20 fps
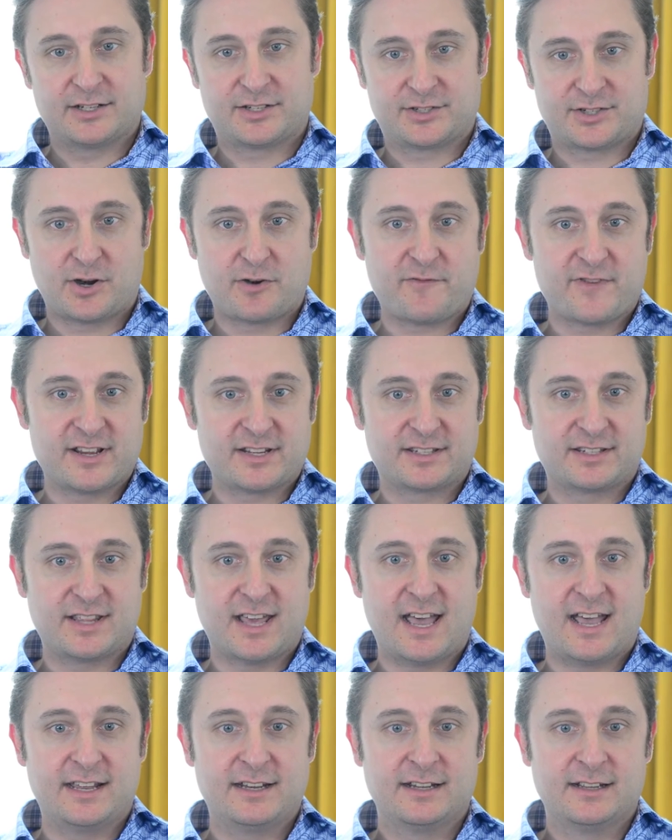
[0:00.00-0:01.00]
a service
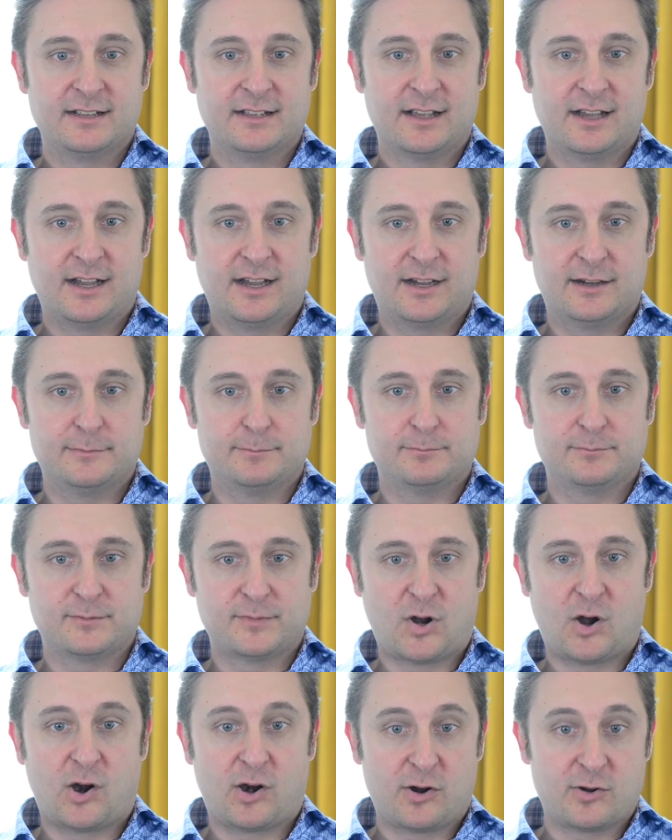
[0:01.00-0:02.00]
that
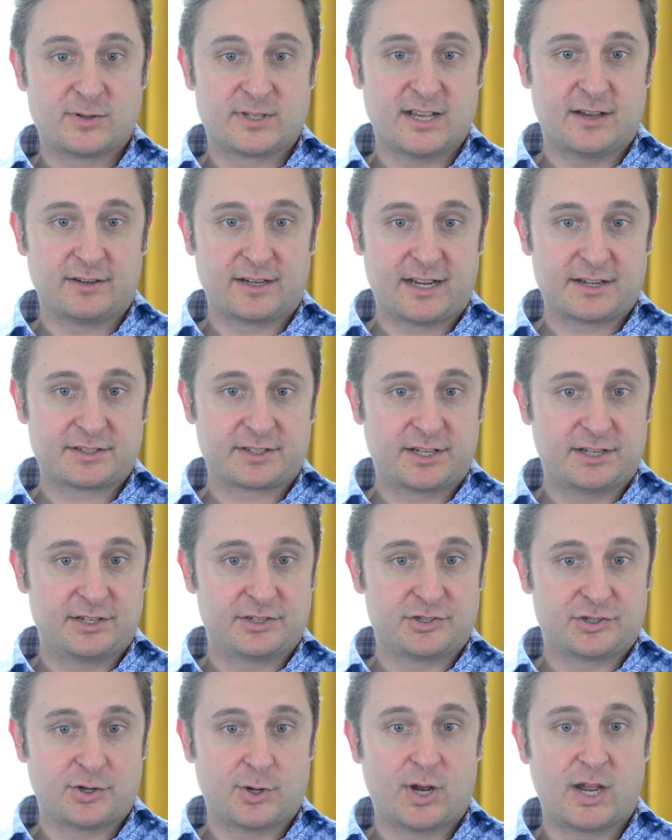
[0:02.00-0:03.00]
um, our hotel guests can
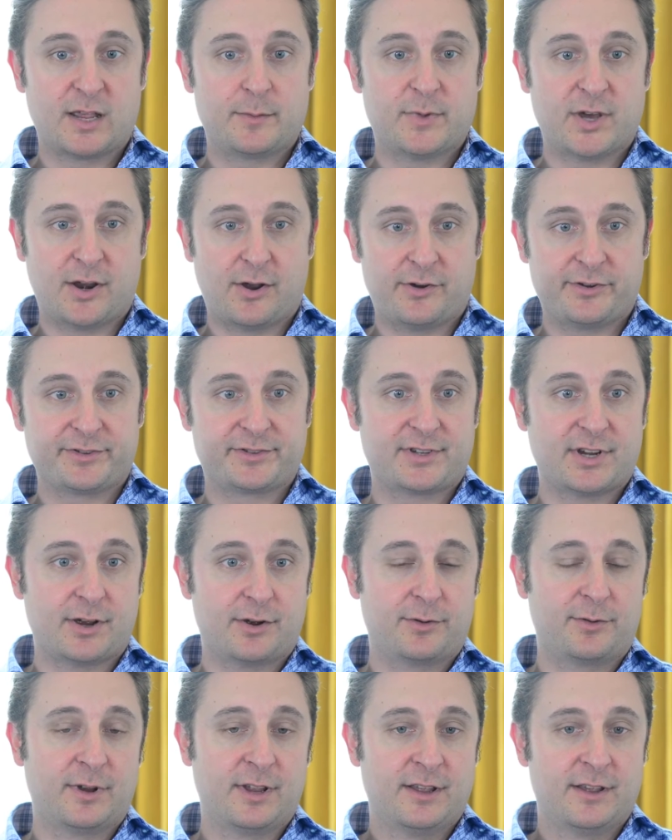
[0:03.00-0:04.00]
enjoy, but
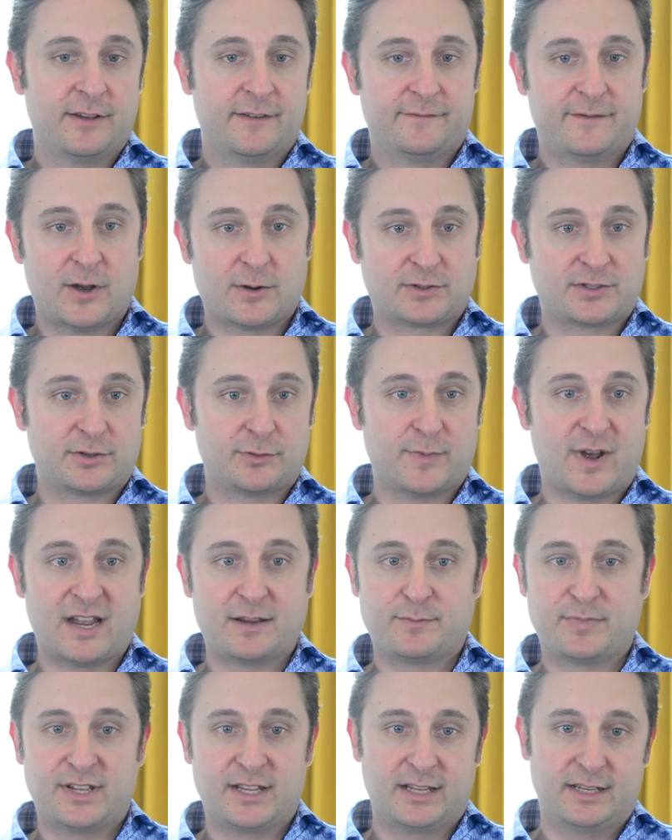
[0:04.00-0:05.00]
also folks who
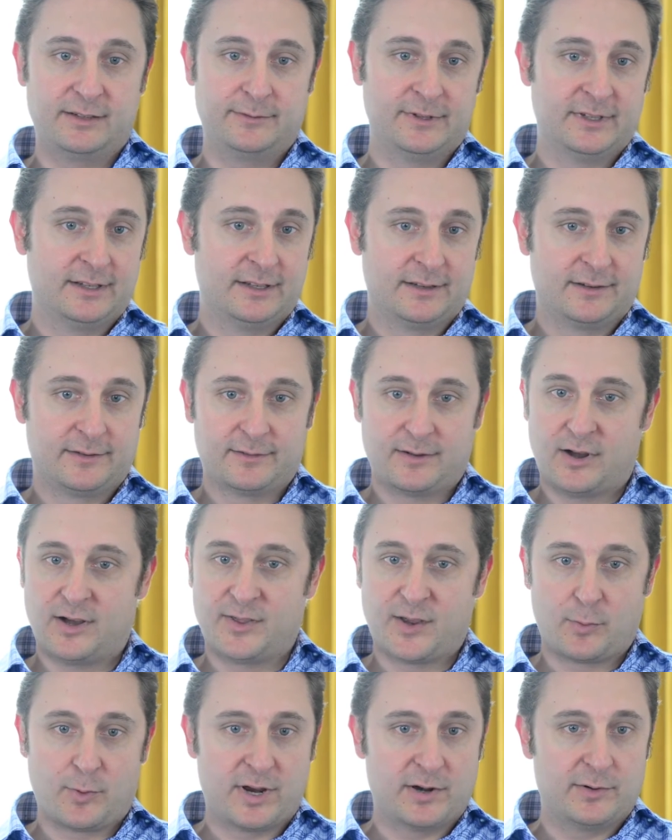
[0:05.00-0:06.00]
might be
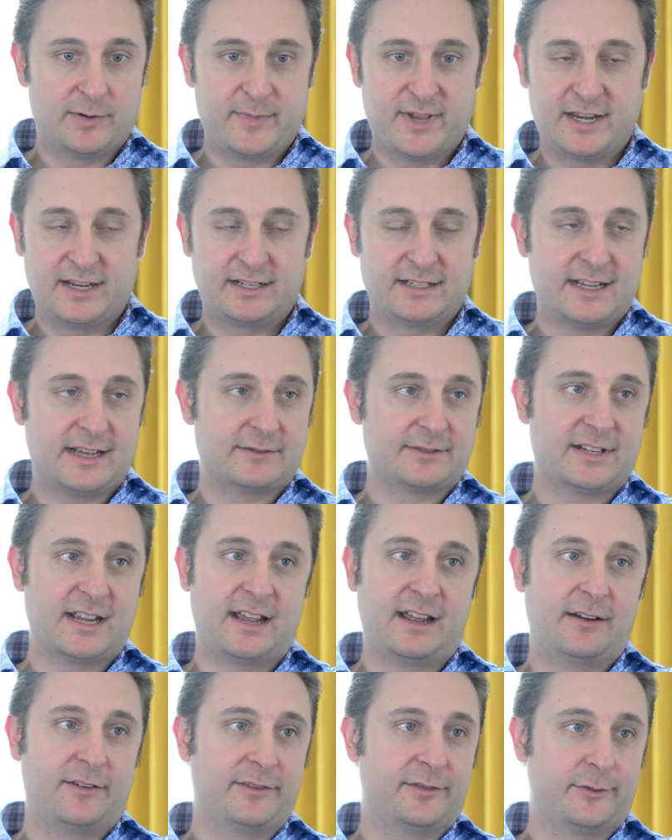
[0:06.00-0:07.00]
on their way to a meeting
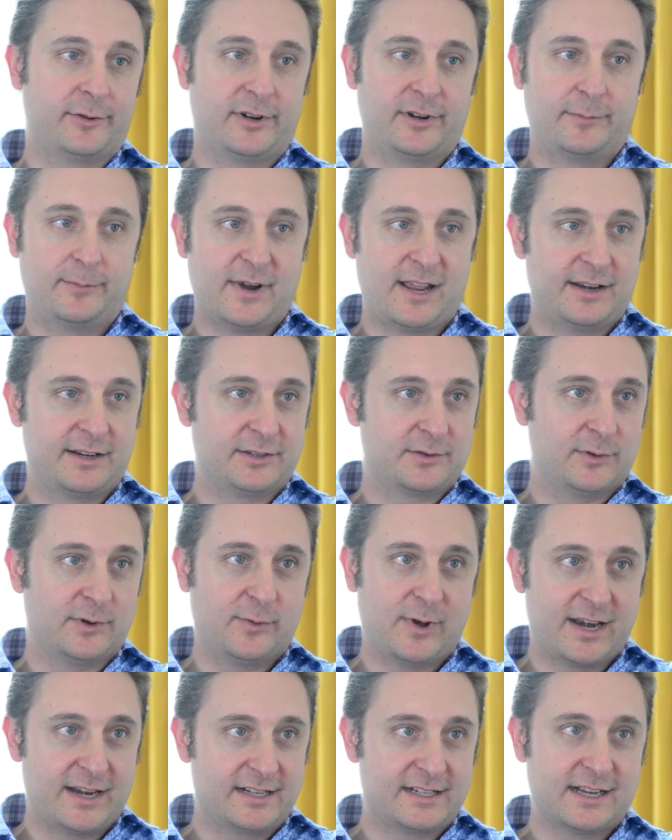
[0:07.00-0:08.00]
downtown or heading to a
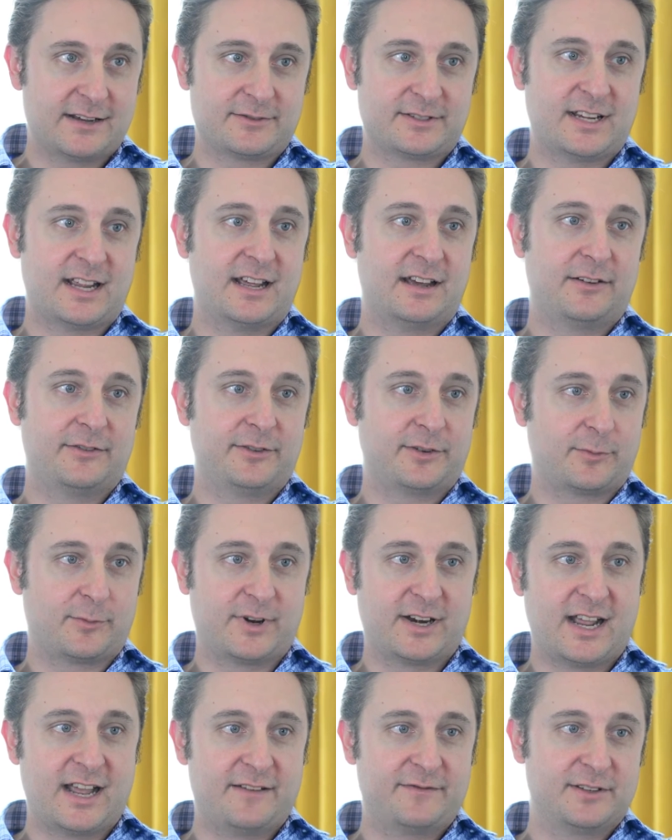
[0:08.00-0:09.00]
wedding downtown or
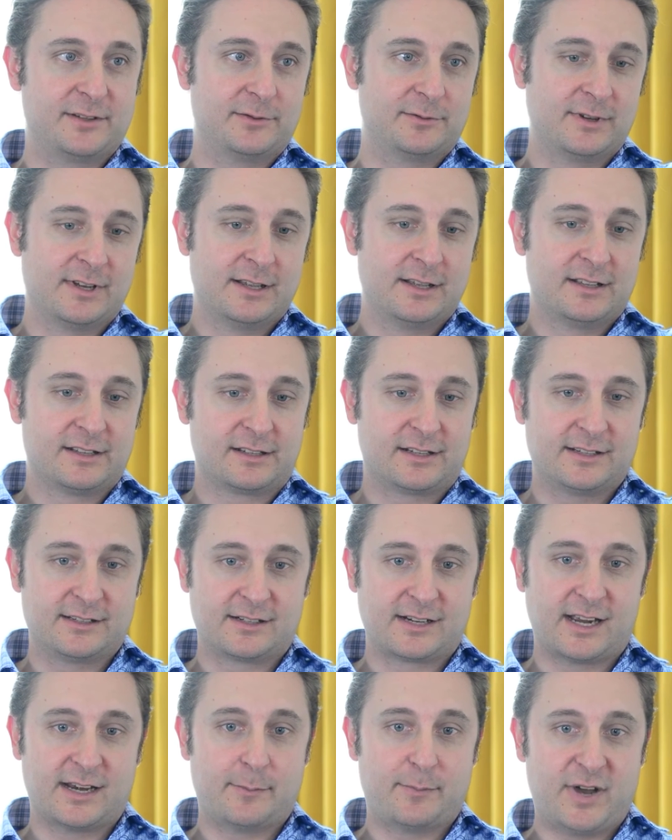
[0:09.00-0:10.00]
what have you
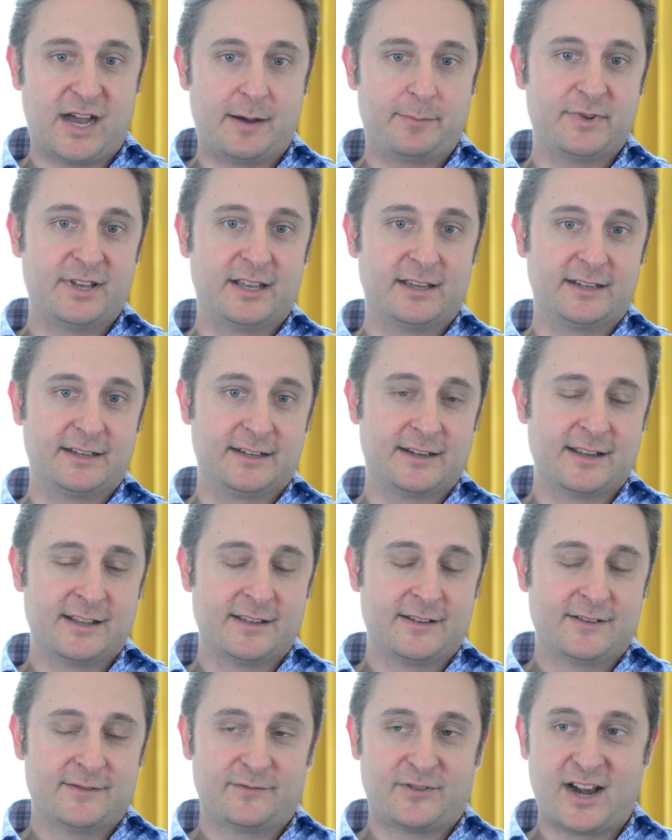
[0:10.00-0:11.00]
can kind of pop in. And
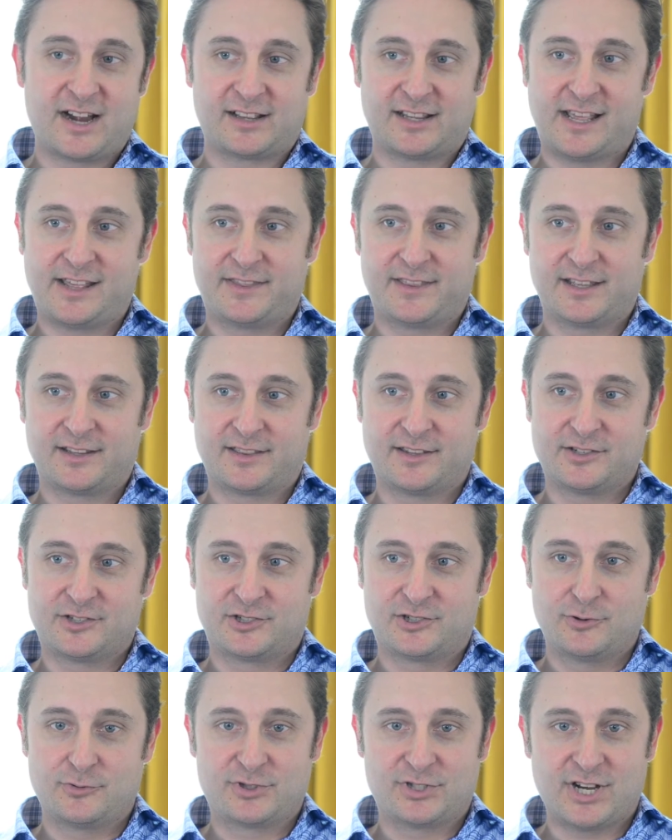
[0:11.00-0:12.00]
frankly, I think the
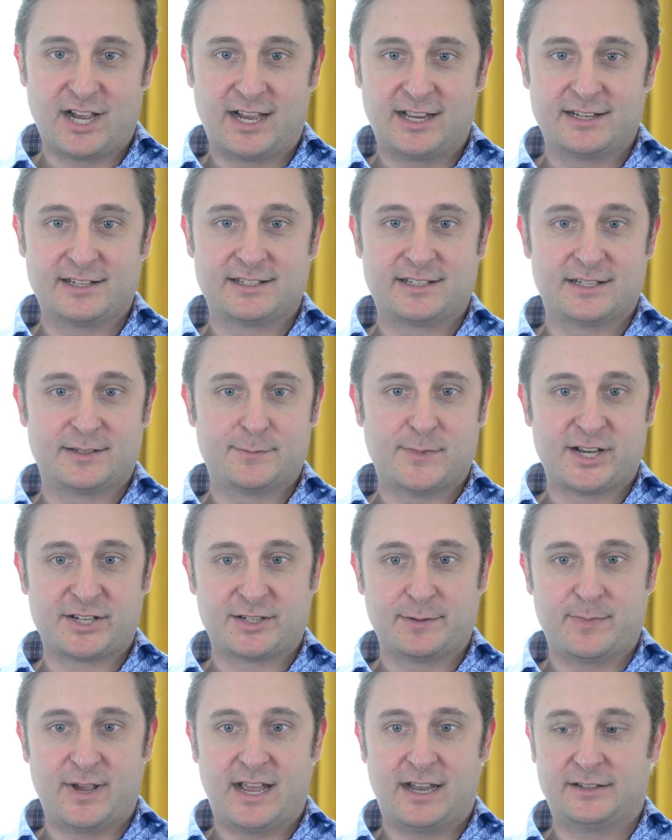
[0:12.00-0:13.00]
shoe shine is as
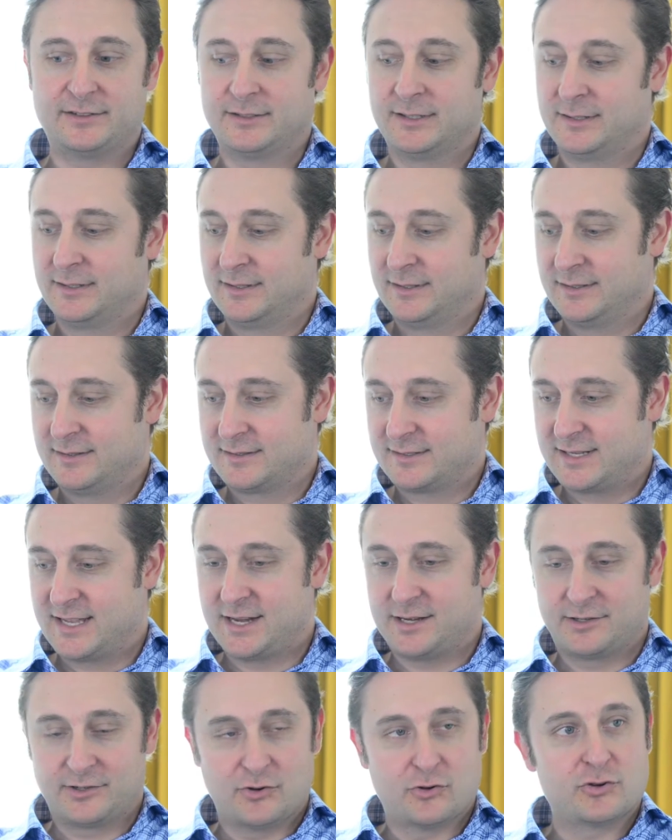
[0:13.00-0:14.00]
much about
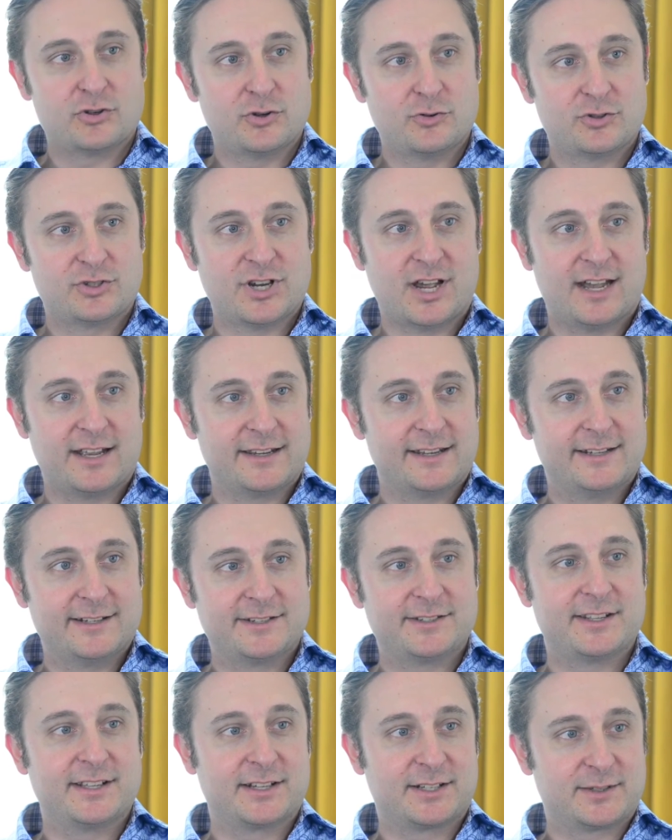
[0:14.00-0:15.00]
getting your shoe shined, it
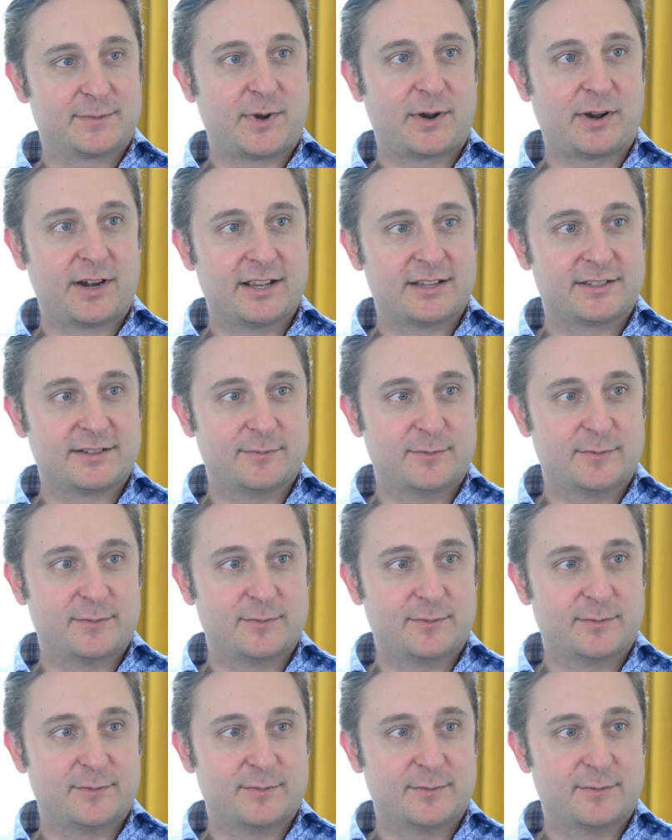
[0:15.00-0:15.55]
is the experience